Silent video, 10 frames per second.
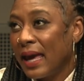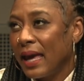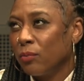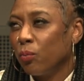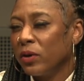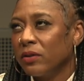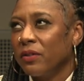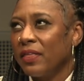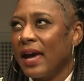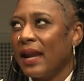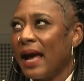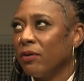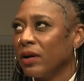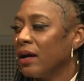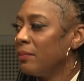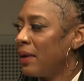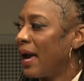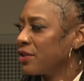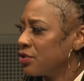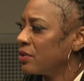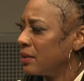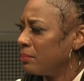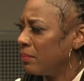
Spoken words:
And will that outcome actually